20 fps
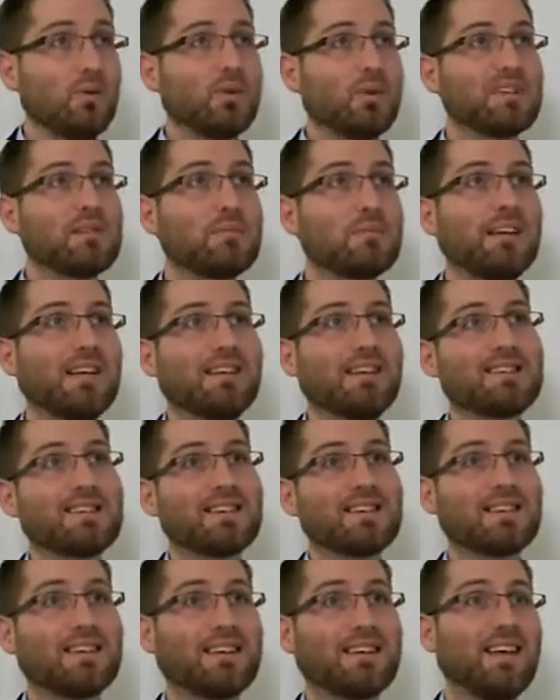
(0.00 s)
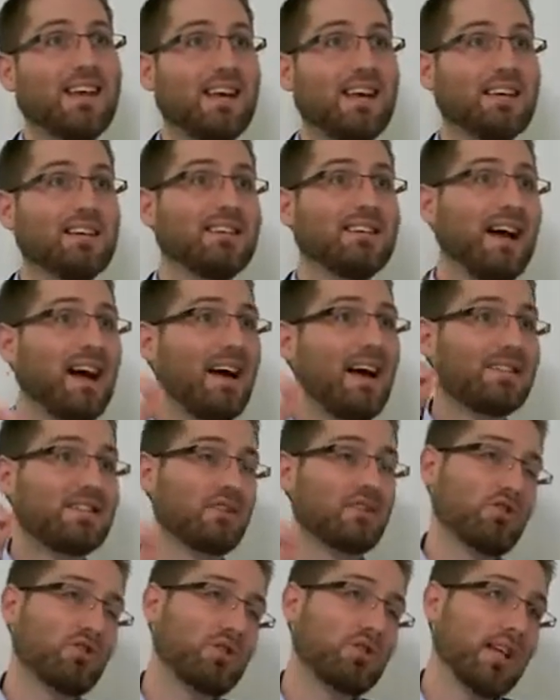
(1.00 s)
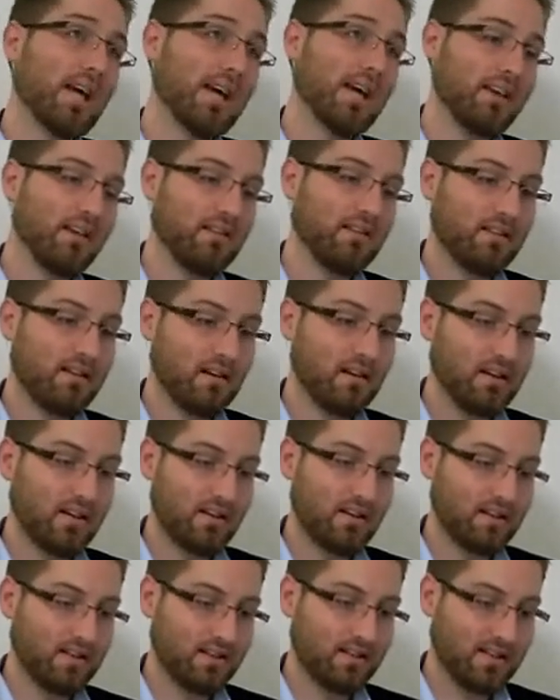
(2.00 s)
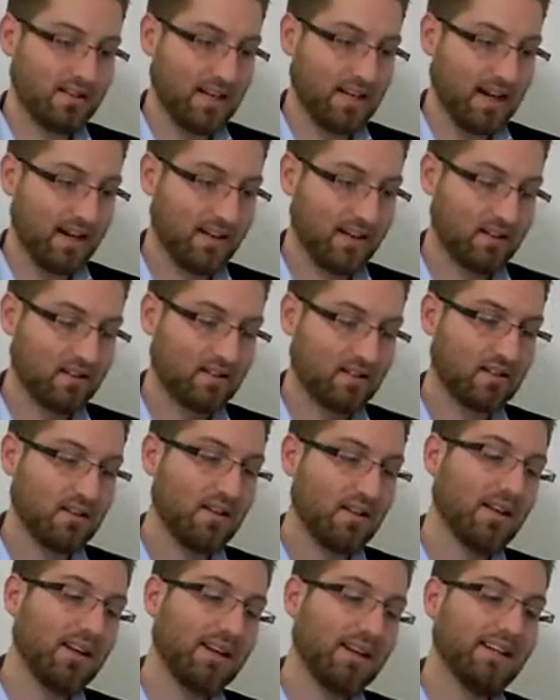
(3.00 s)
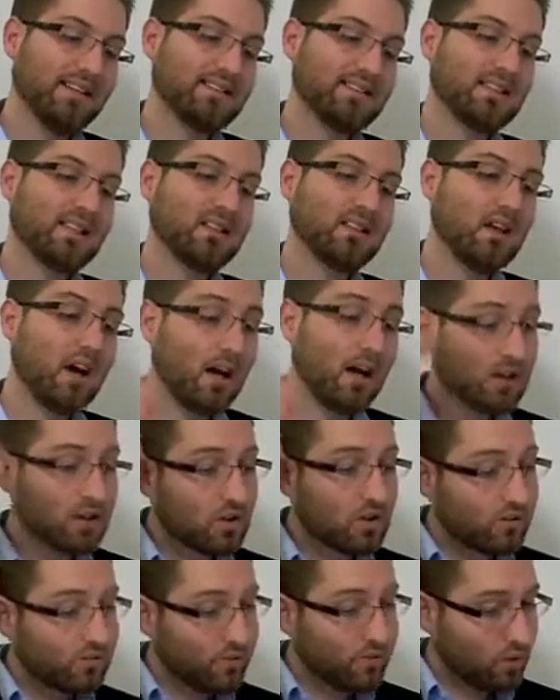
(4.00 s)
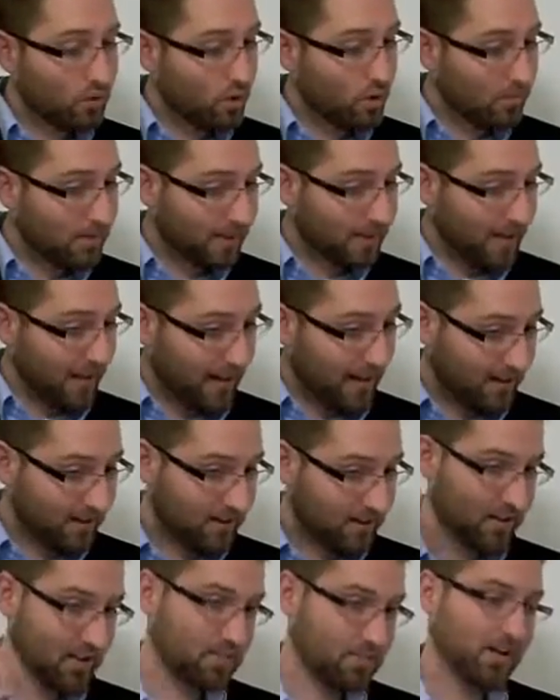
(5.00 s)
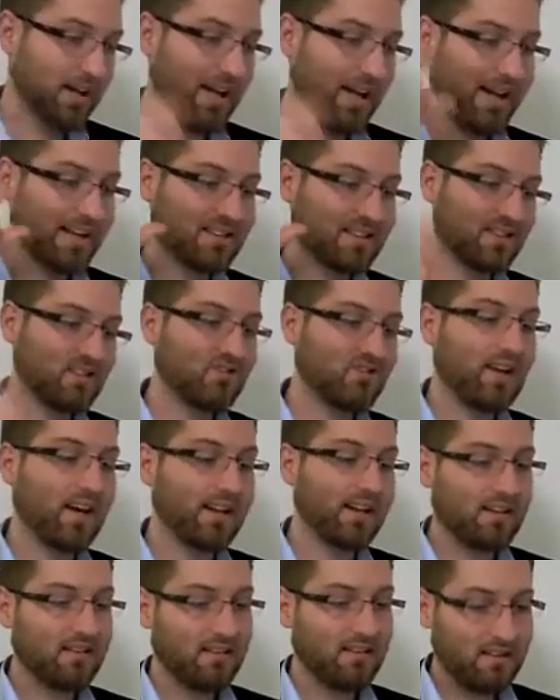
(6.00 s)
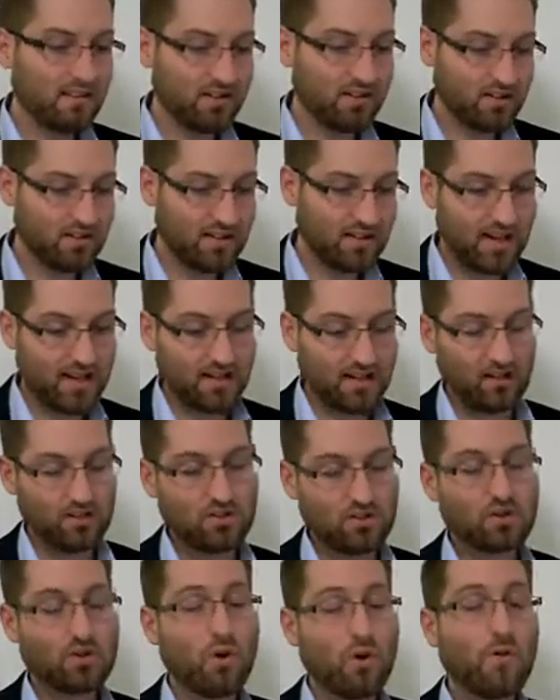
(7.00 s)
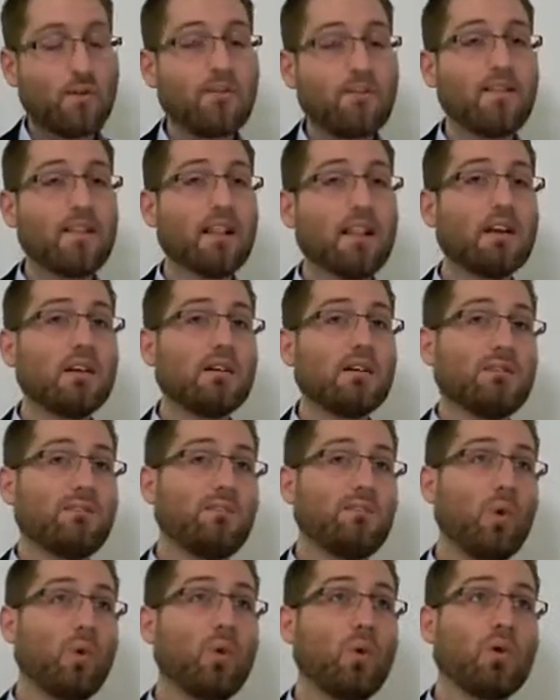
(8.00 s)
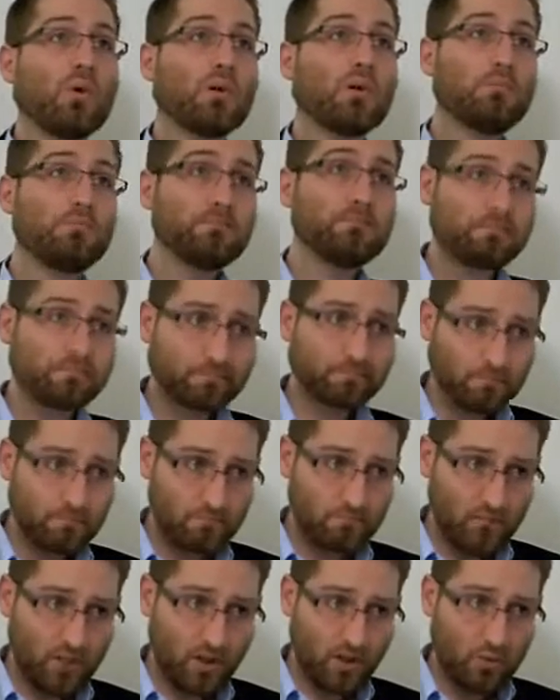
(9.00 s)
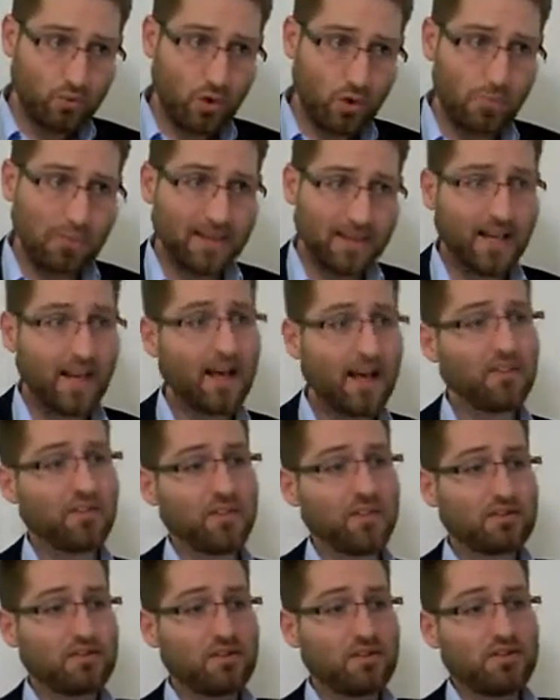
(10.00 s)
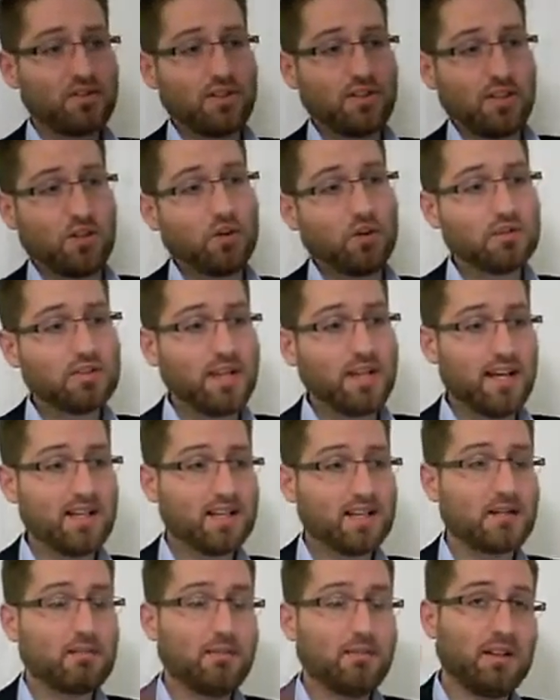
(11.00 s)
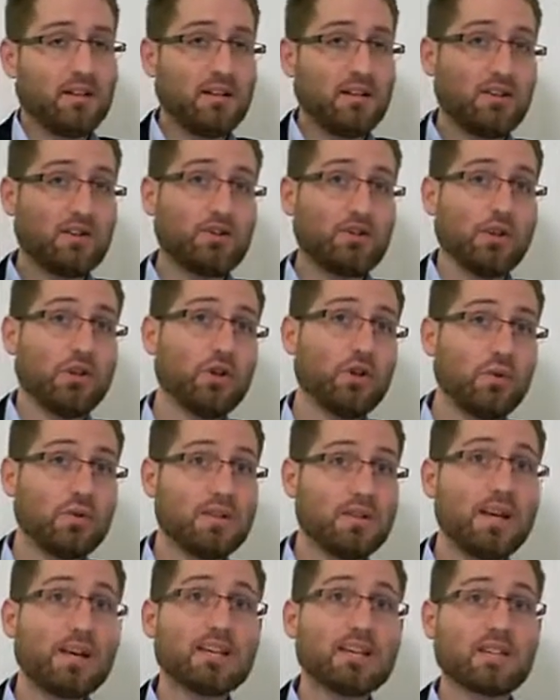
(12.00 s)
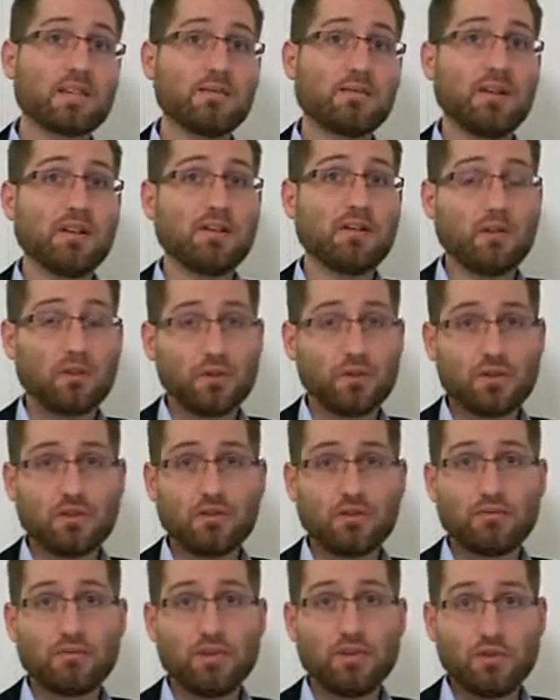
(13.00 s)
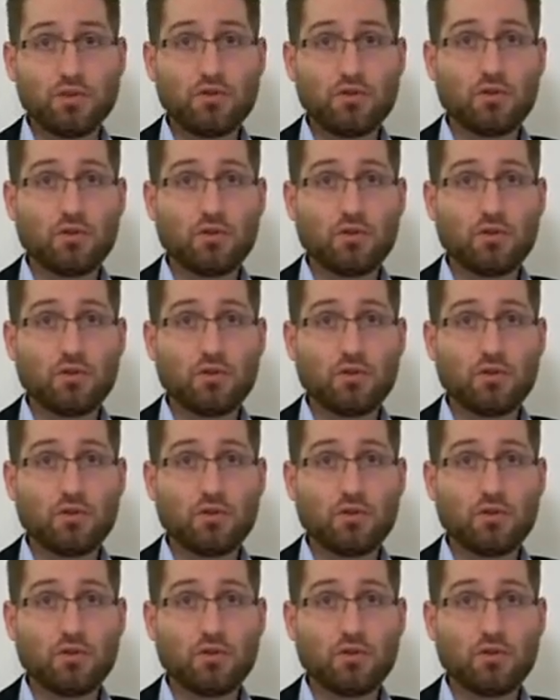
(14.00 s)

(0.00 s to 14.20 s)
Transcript: which means it's a canon that has a secondary status. It's canonical for Roman Catholics, but it has a secondary status. So for Roman Catholics, there's the Old Testament, there's the New Testament. Those are the